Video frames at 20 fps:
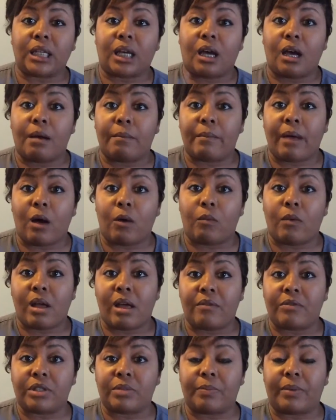to cut my
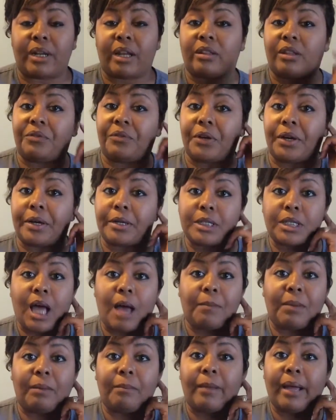wefts, but at the very
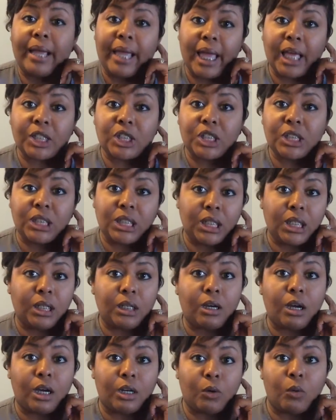top I might actually need
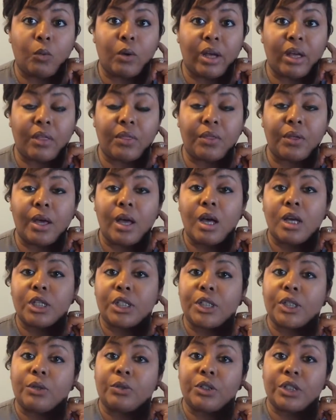to cut a weft.
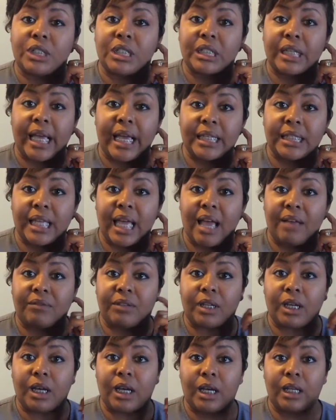So just in case I have
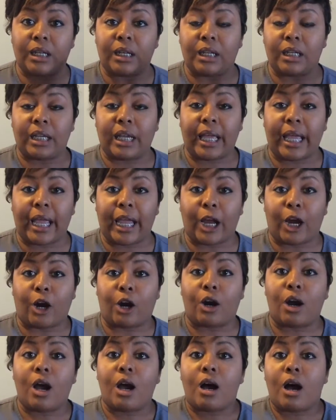to cut any
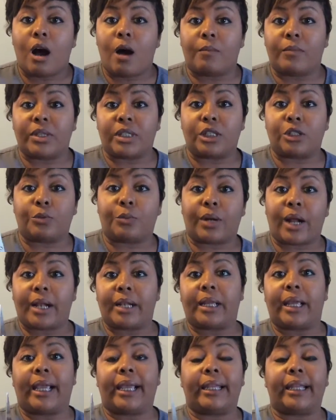hair, this is what
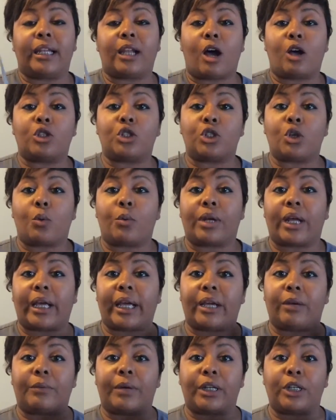I need. And also when I
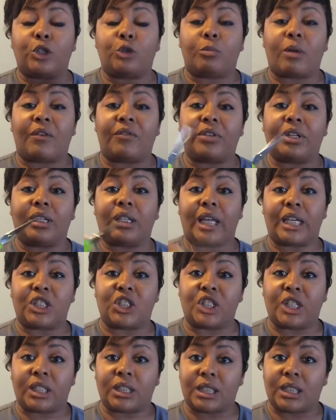get ready to do my
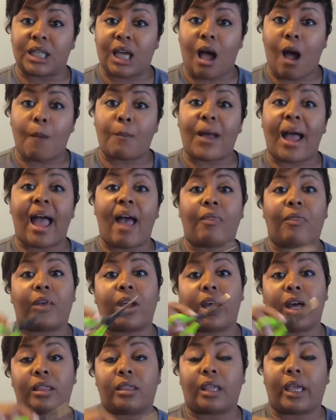ventilation at the top, I have to
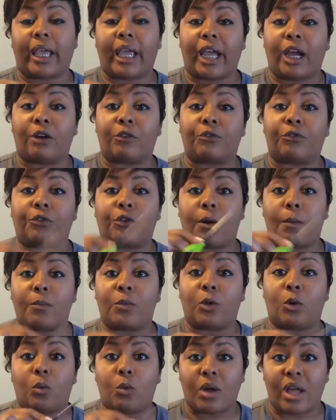cut the hair
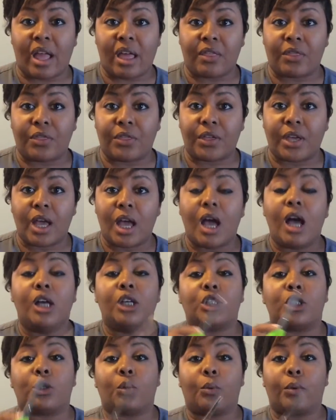from the weft.
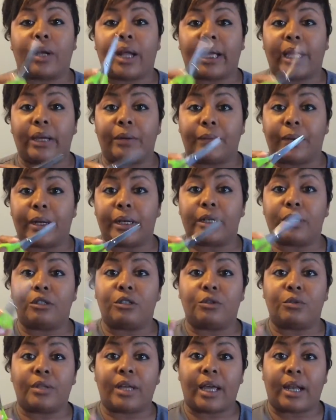So when I get ready
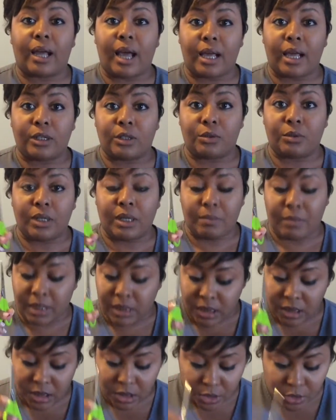to do that, I do need my
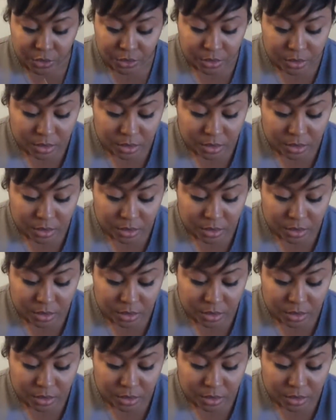scissors.